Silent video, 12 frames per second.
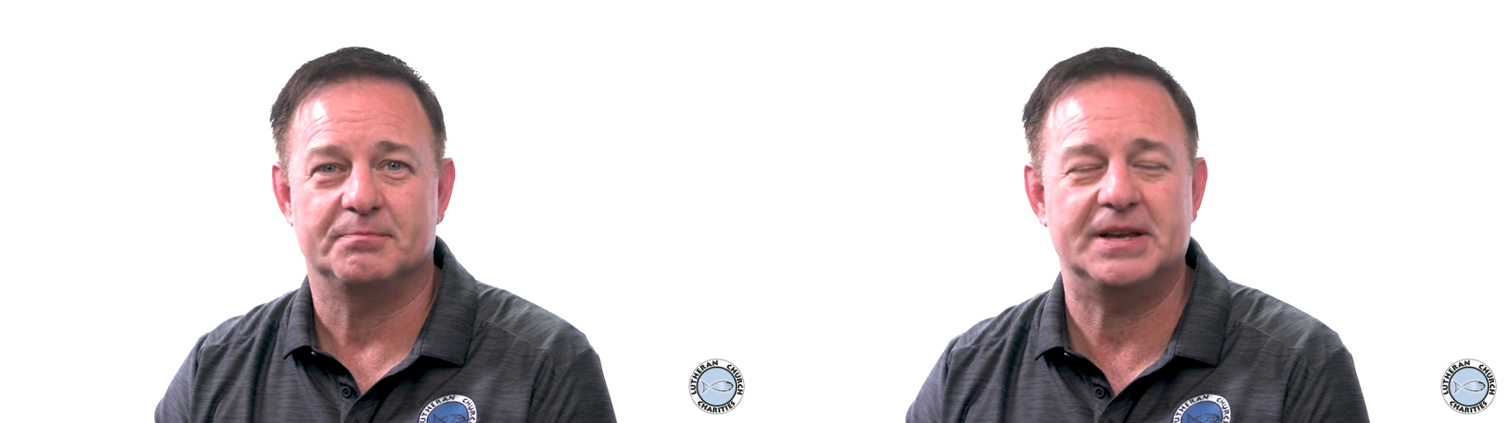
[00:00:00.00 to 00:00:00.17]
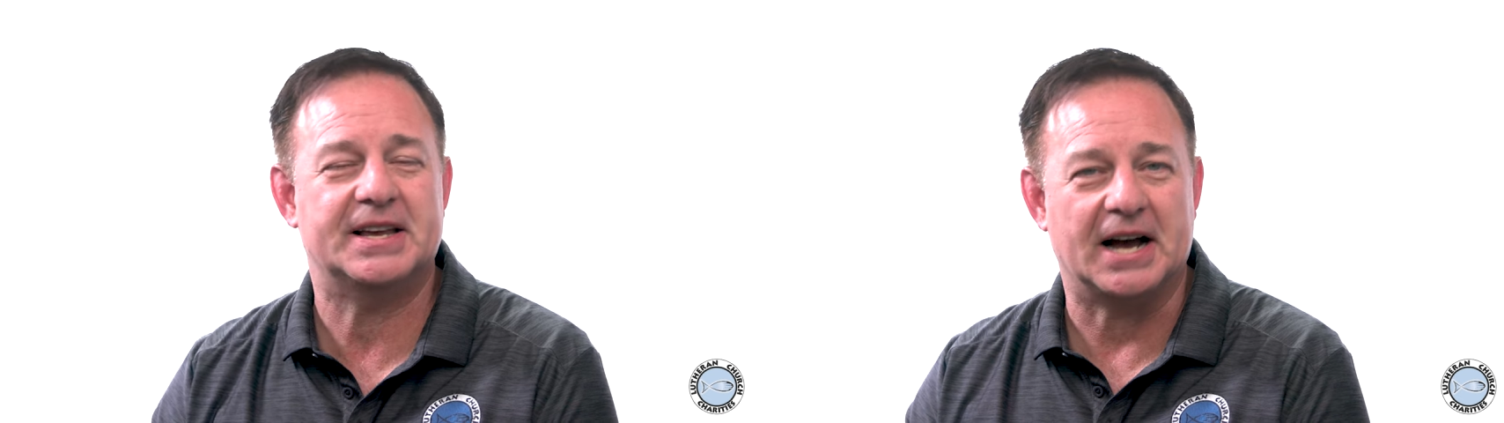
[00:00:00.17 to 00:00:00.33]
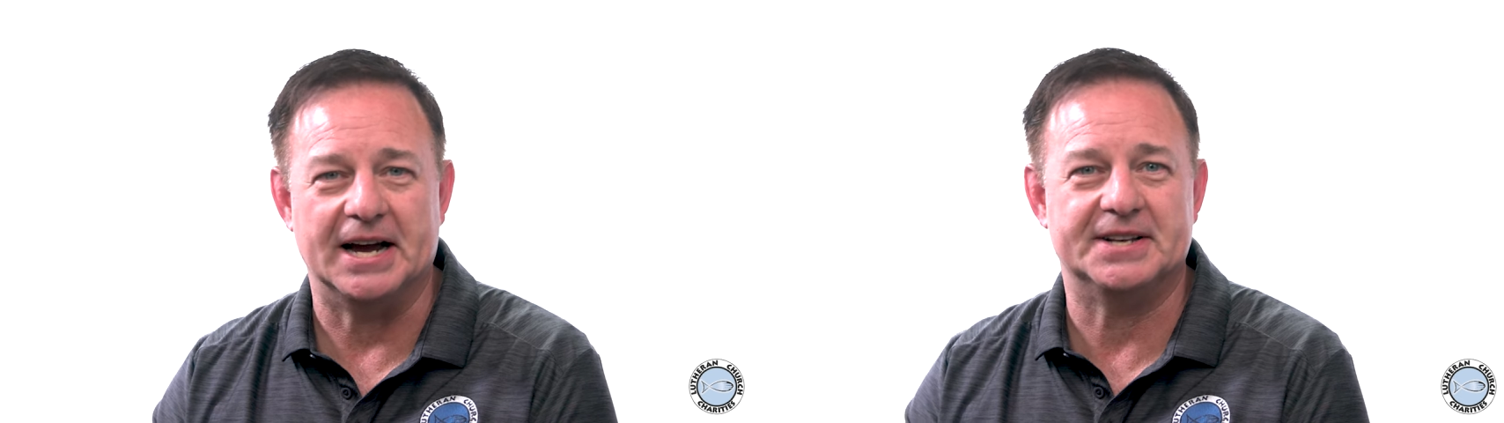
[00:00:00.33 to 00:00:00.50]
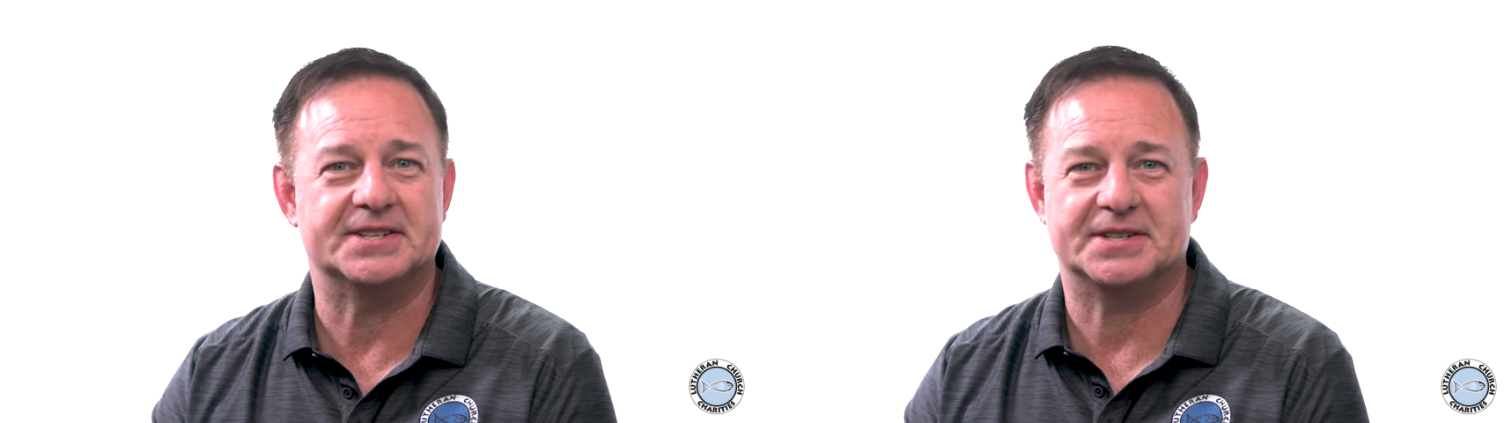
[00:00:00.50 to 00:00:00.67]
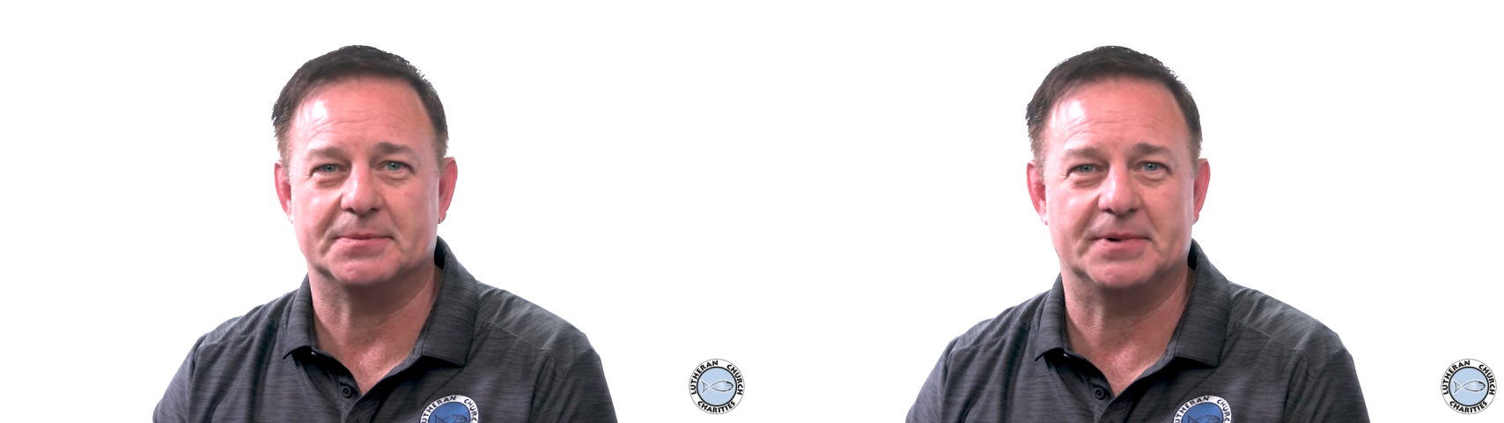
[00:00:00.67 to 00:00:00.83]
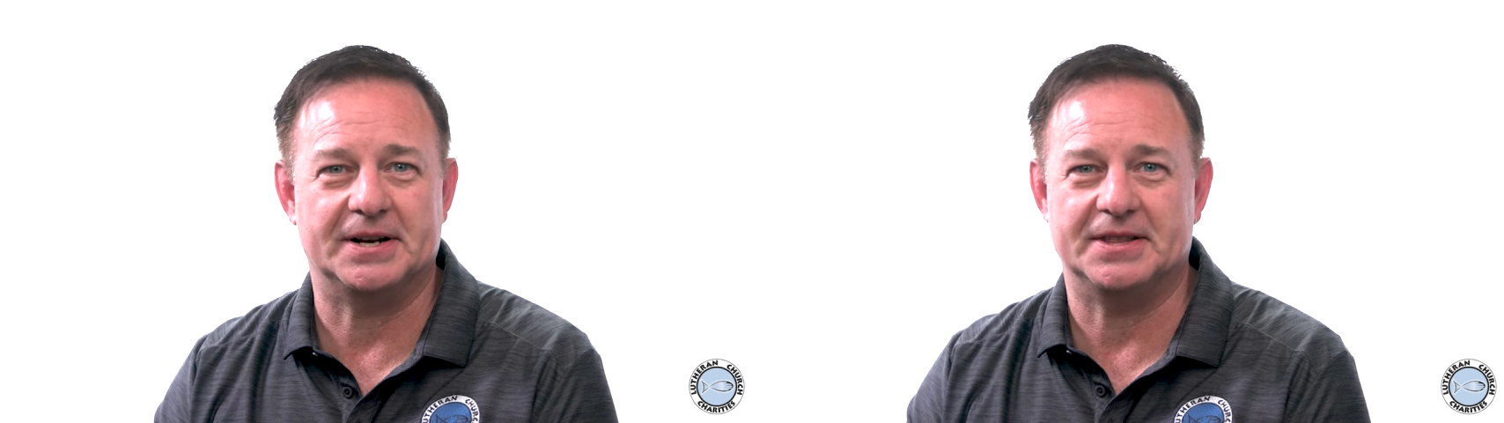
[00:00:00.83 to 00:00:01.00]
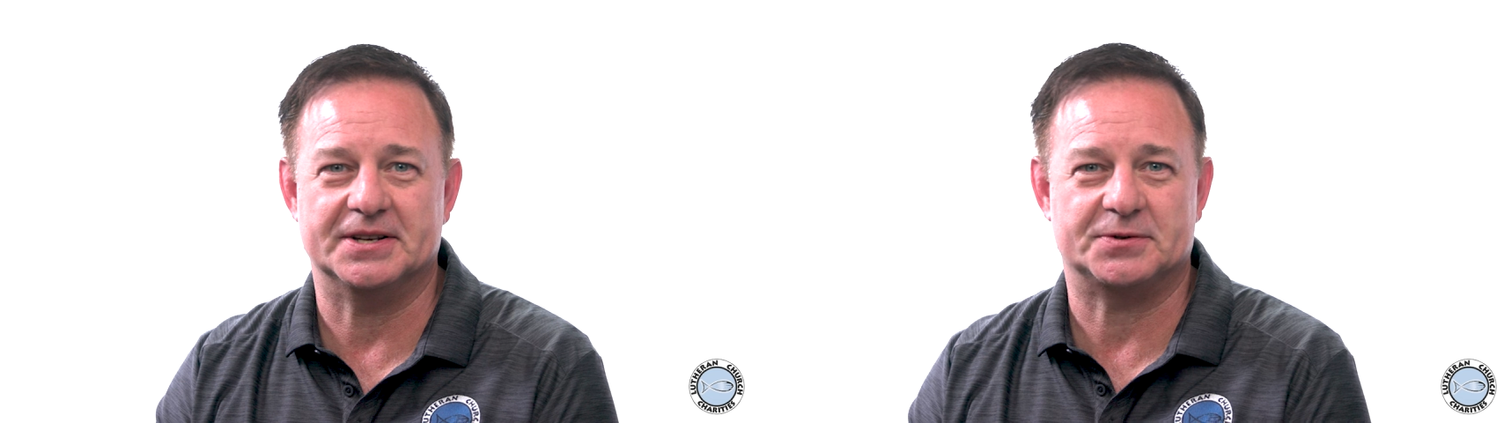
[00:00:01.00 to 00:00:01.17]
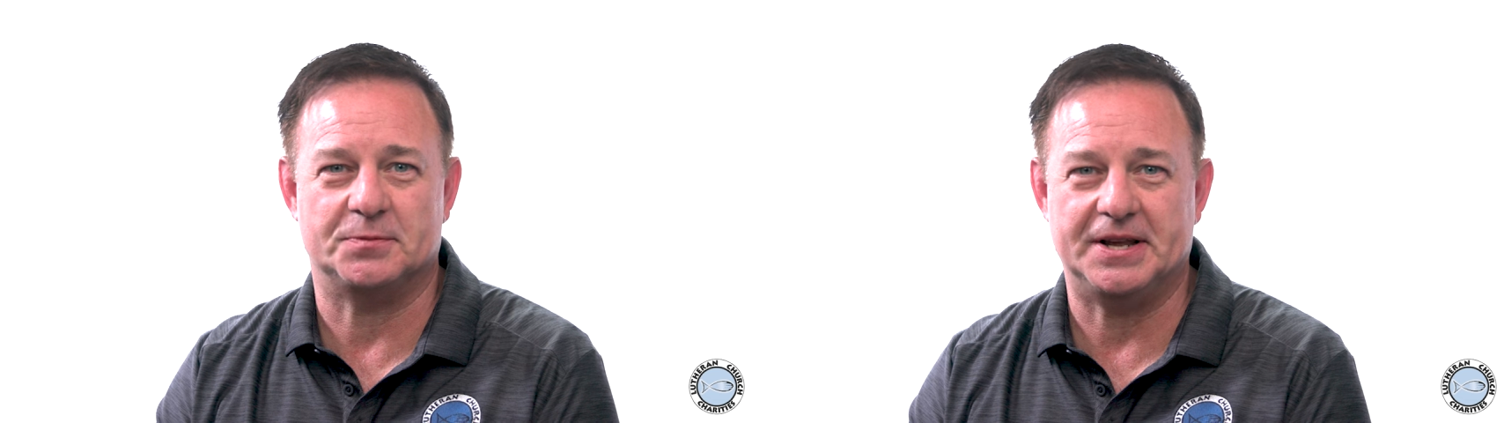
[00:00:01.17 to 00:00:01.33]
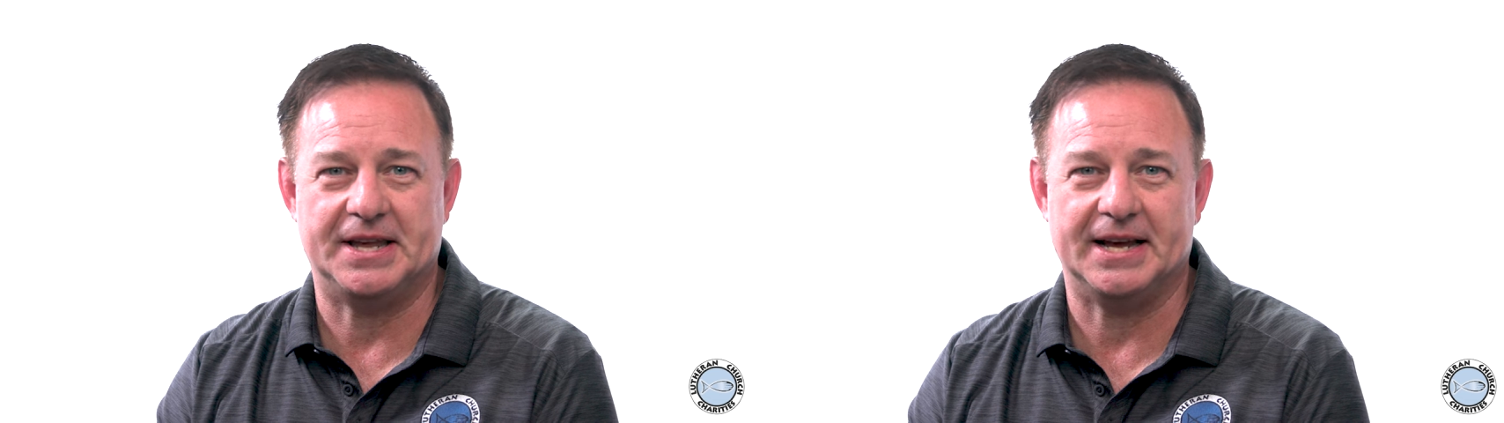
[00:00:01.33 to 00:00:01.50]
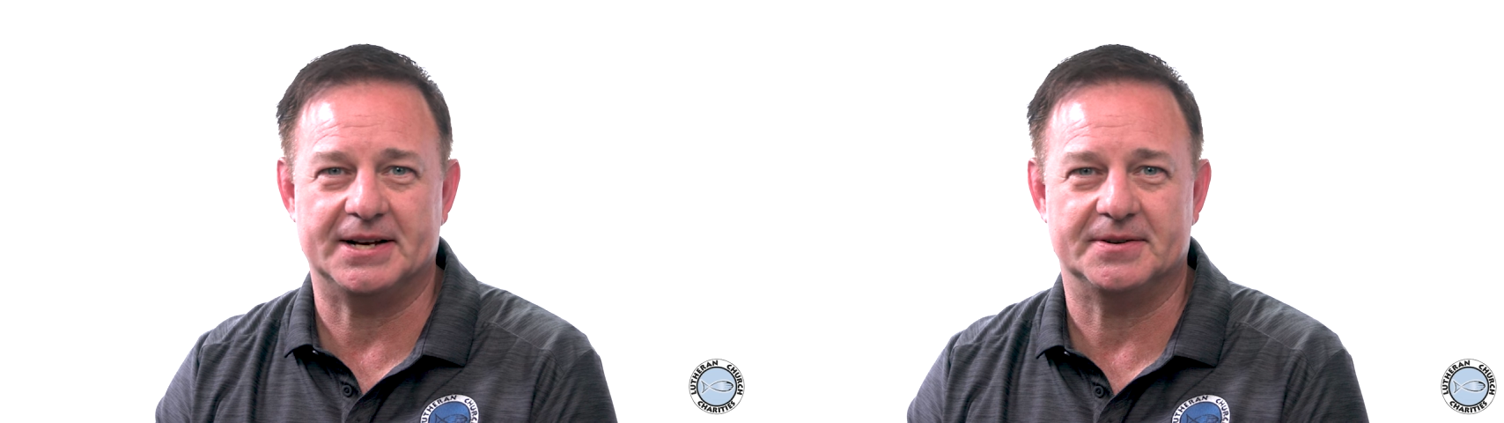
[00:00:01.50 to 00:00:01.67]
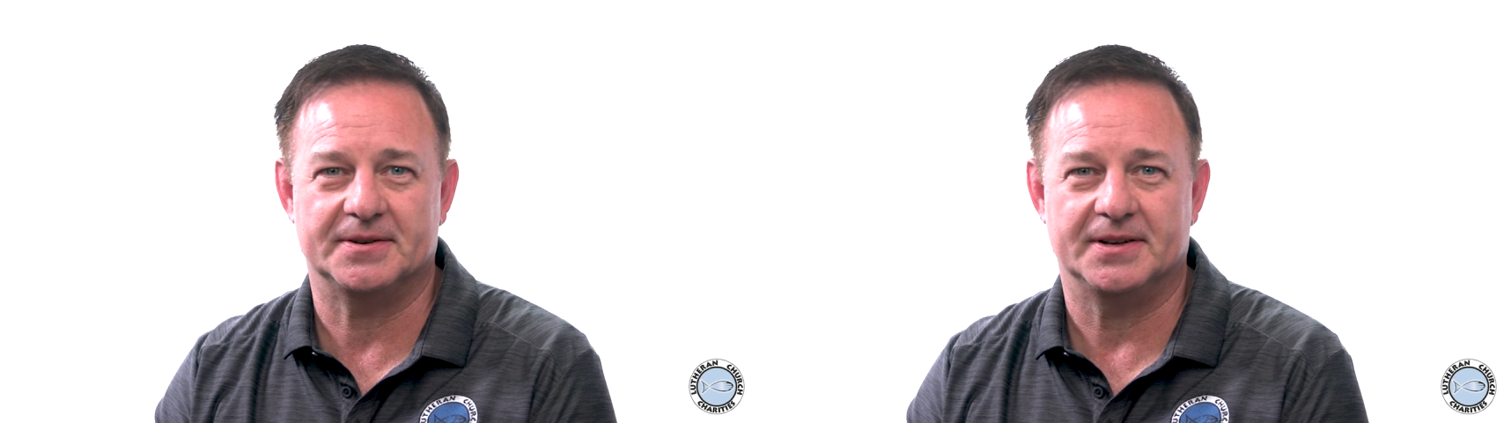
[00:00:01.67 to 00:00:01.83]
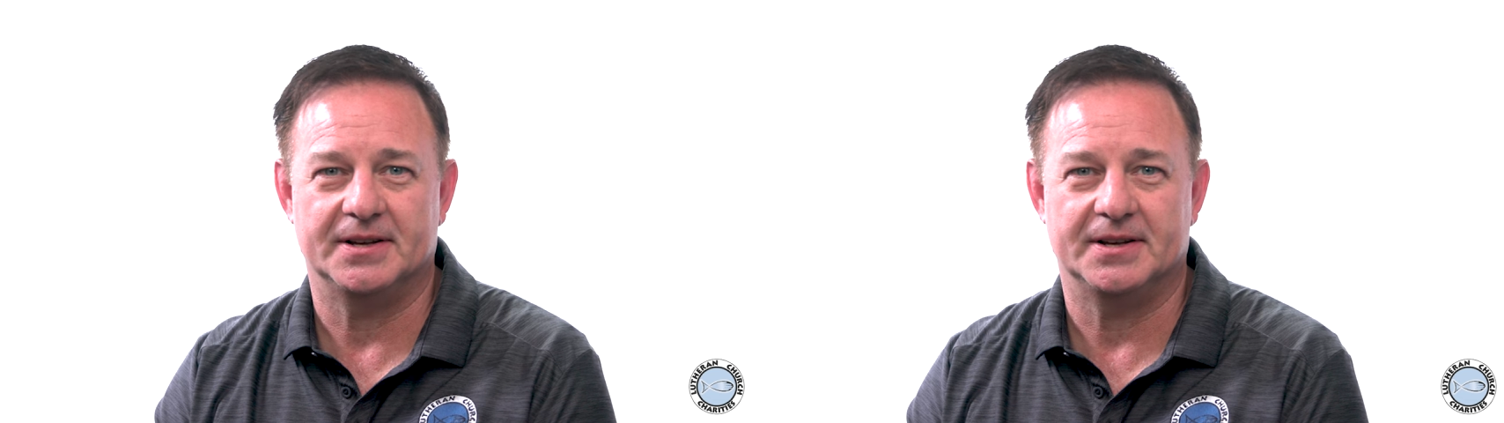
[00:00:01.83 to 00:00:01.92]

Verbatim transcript: Be kind to somebody this weekend.